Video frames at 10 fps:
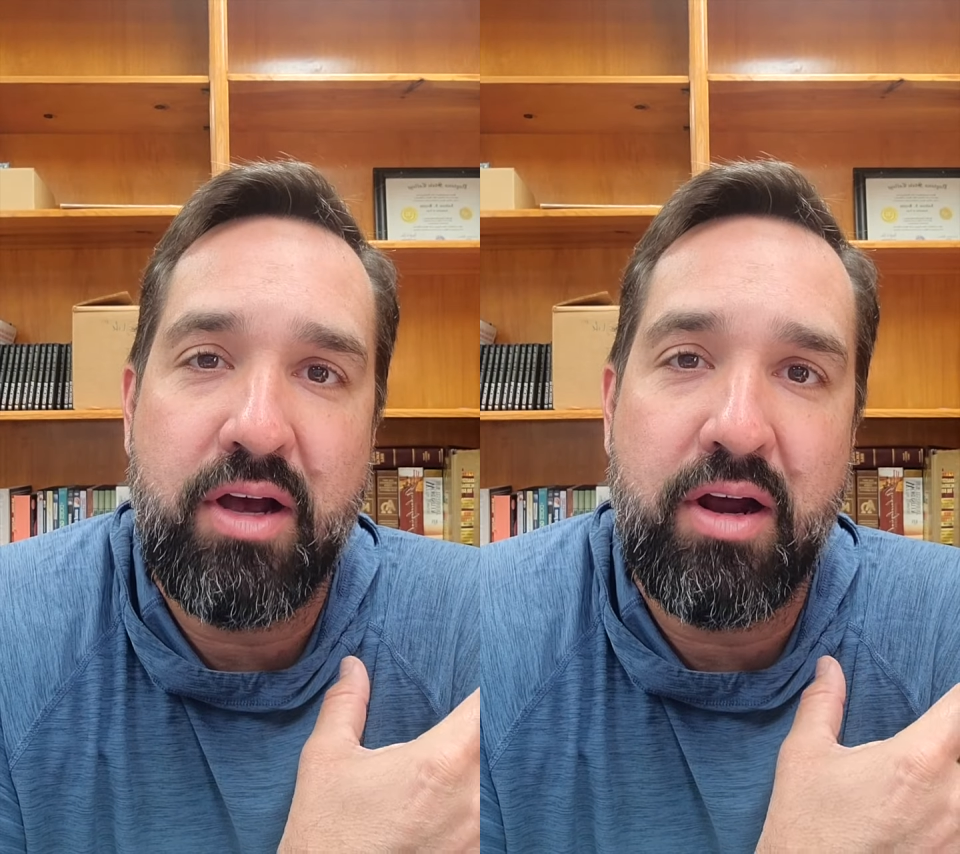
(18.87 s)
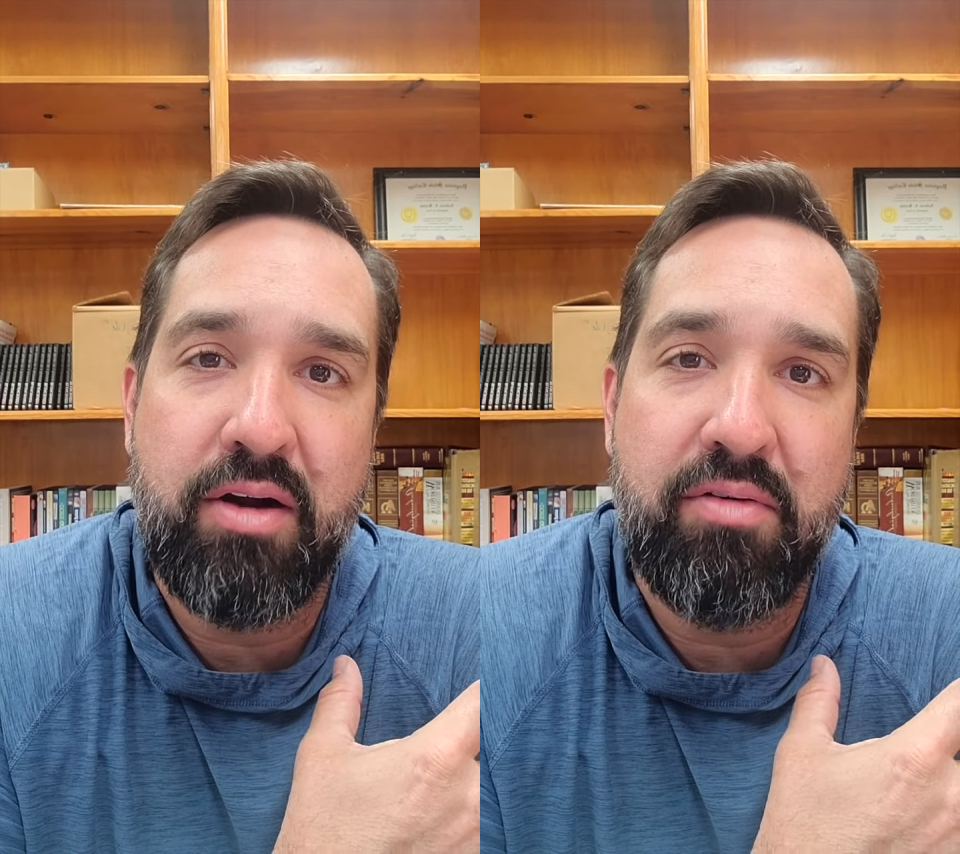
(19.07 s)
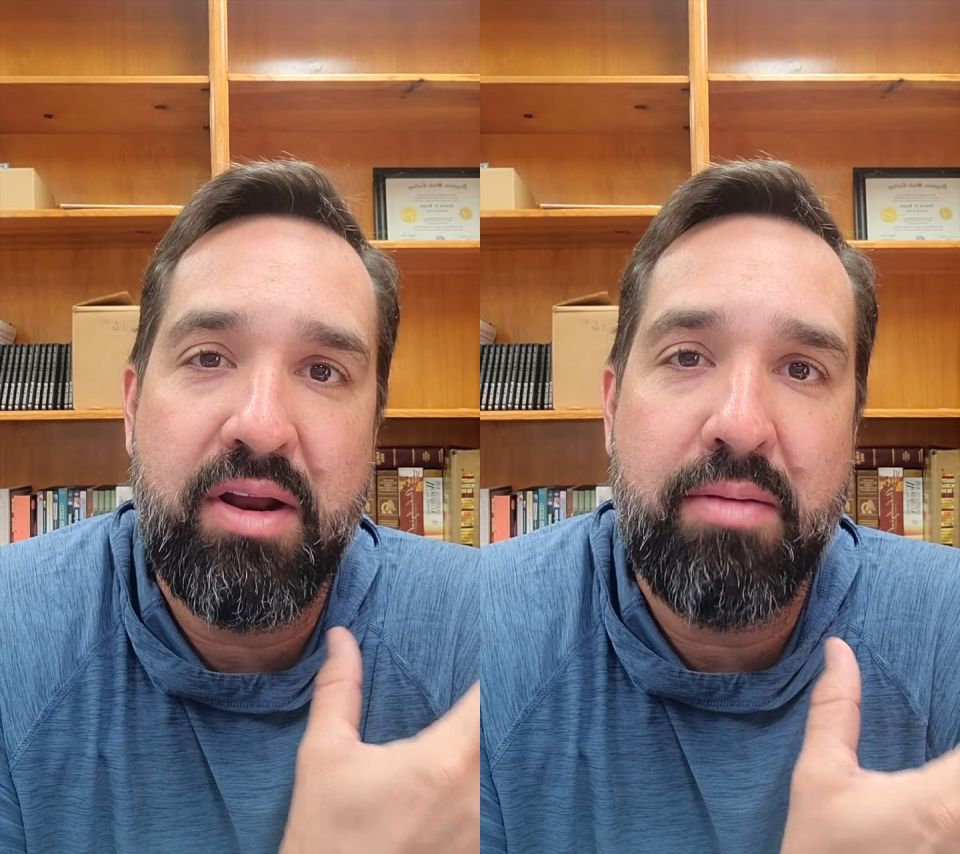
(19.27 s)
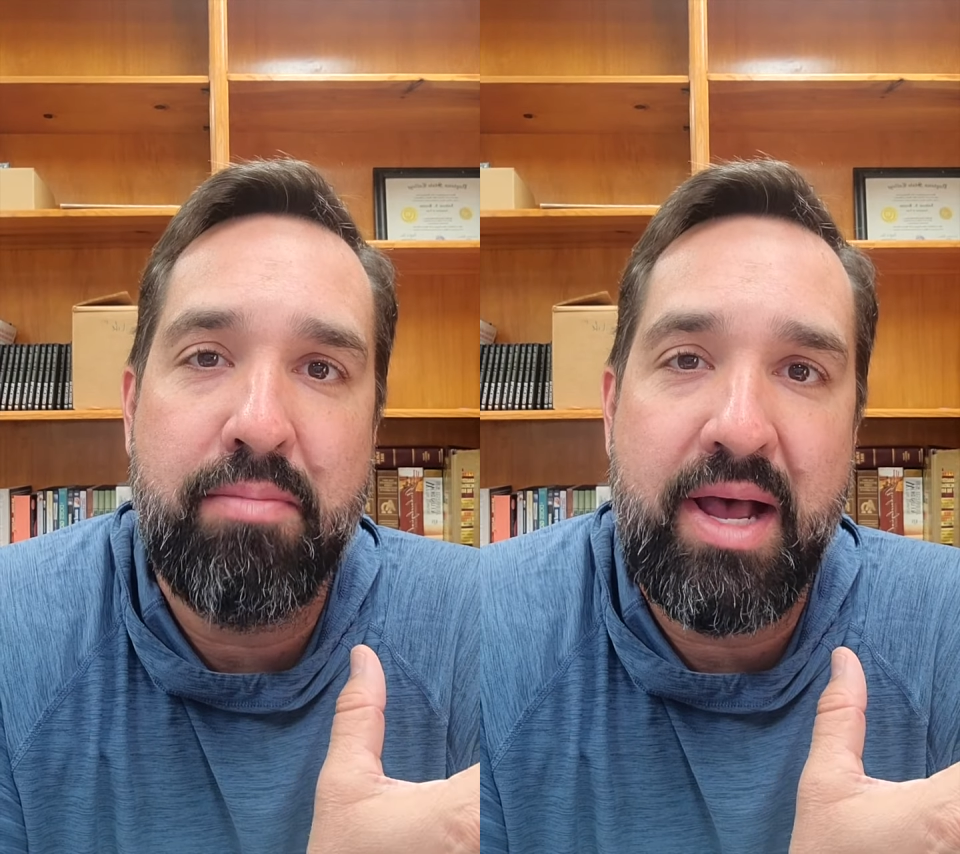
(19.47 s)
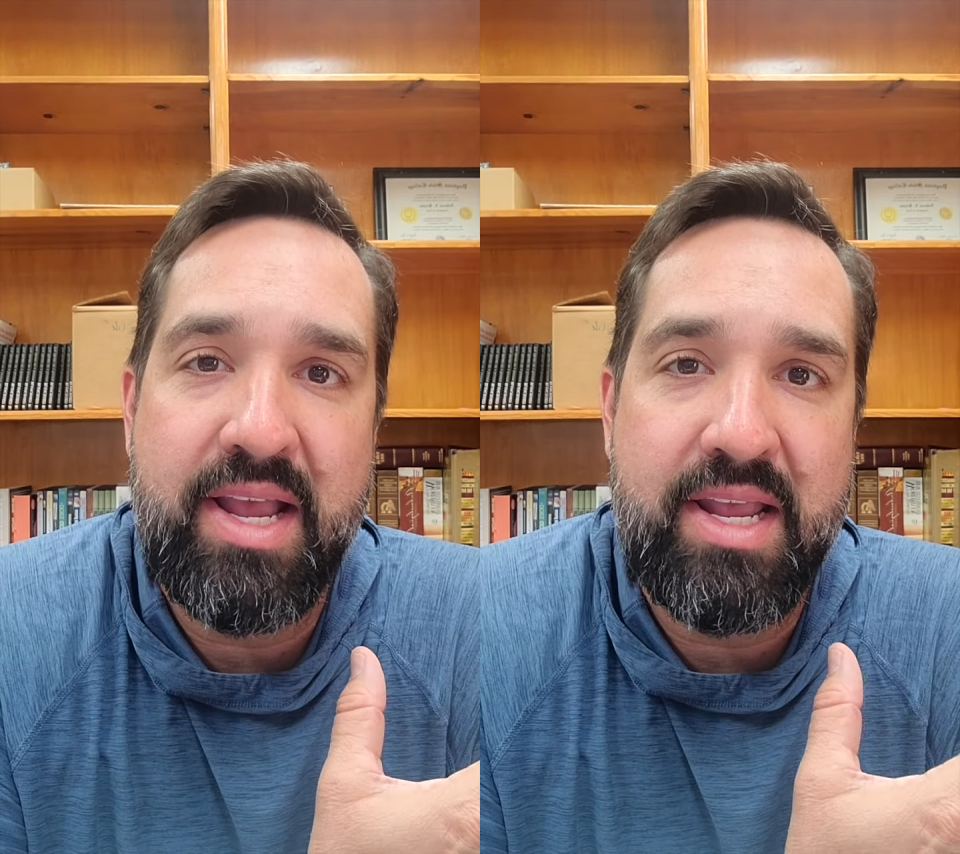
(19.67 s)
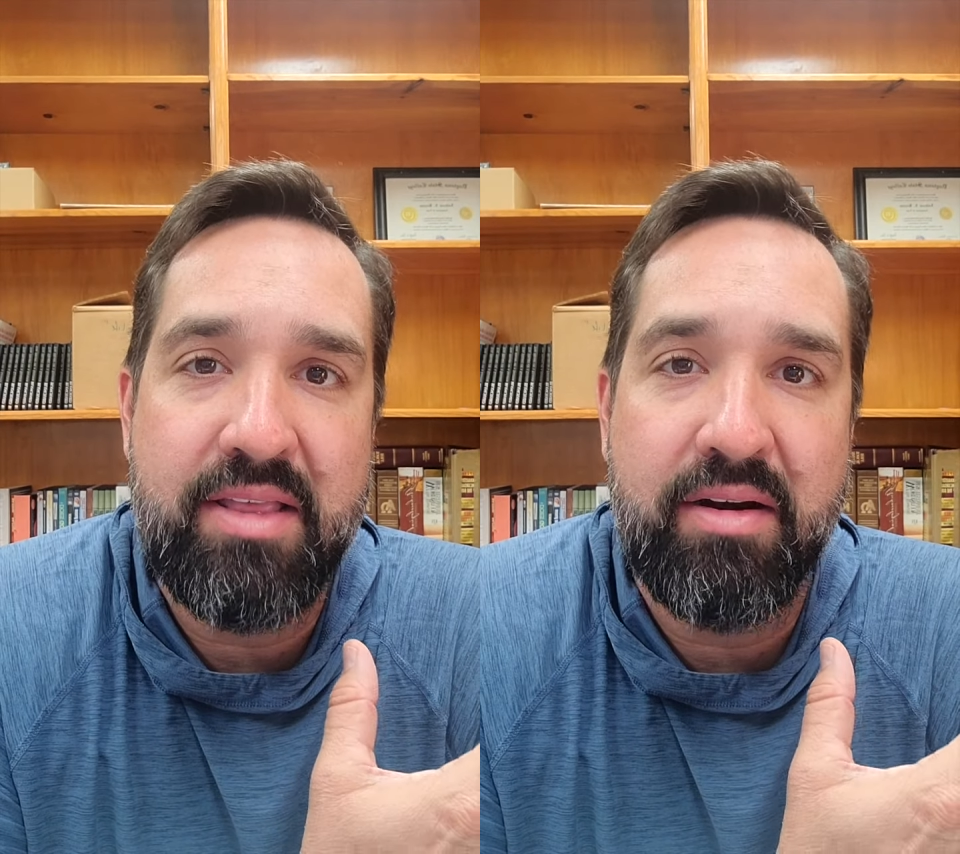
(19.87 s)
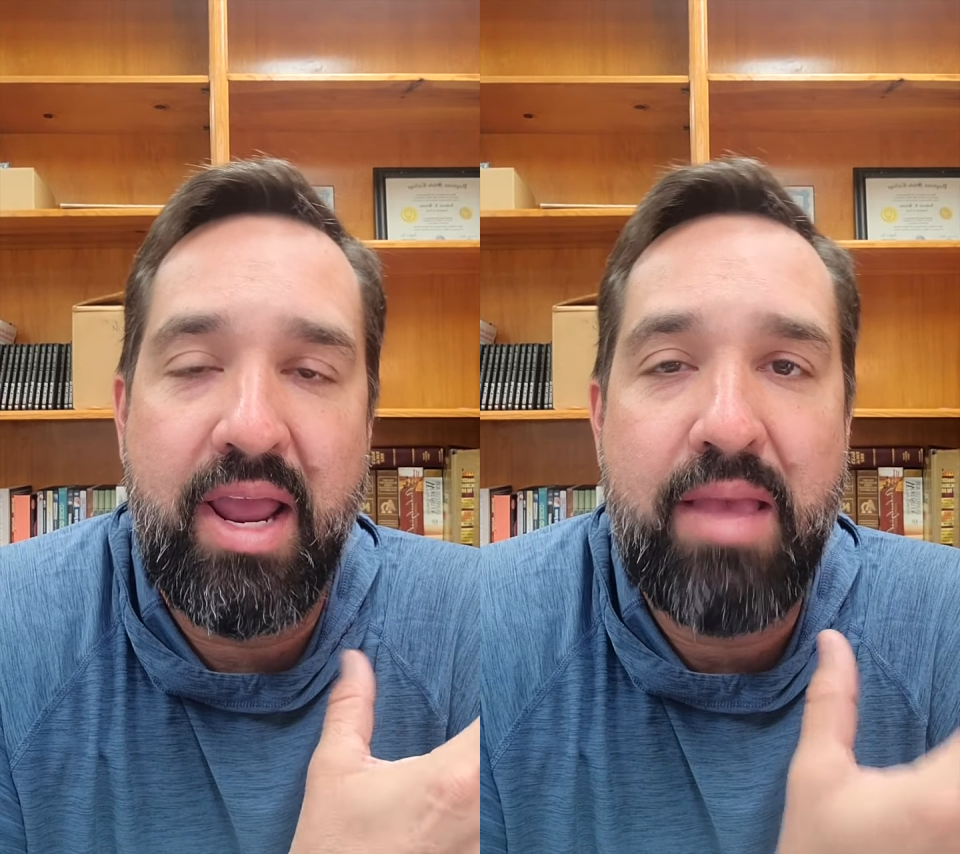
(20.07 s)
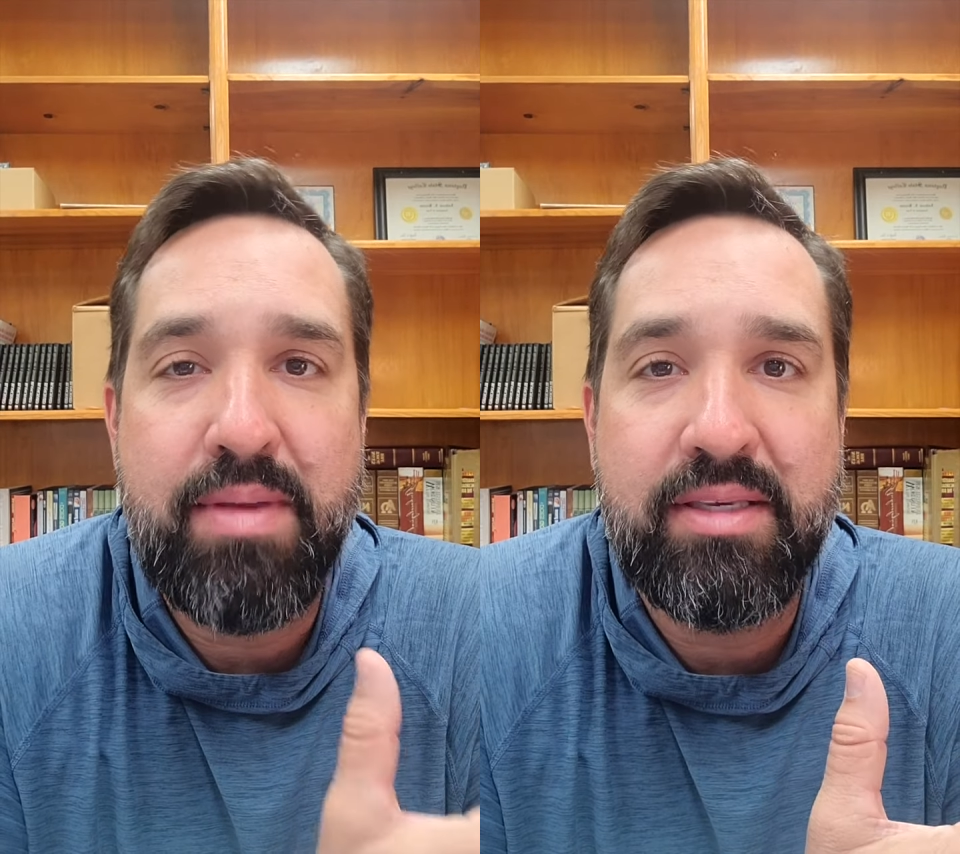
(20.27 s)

are written by either A.B.